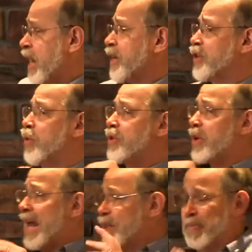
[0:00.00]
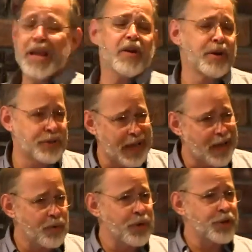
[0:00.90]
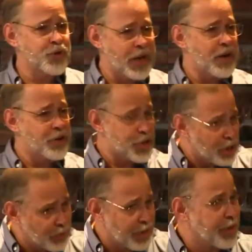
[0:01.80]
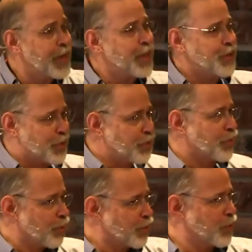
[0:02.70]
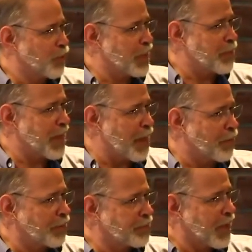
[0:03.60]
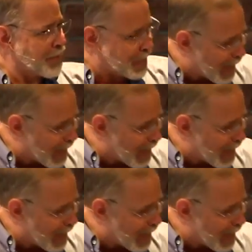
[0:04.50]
it's a question as parents: how do we train our children to read the Bible, to have